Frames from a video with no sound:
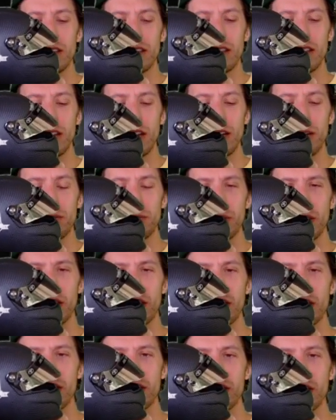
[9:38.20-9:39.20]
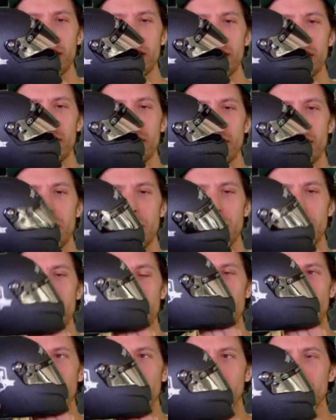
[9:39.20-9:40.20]
And I'm gonna
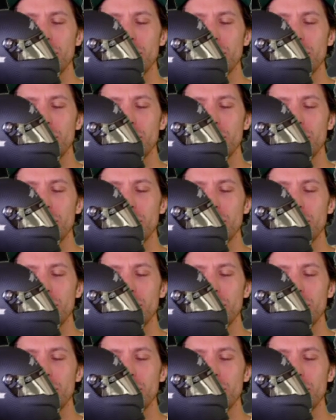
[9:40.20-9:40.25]
draw it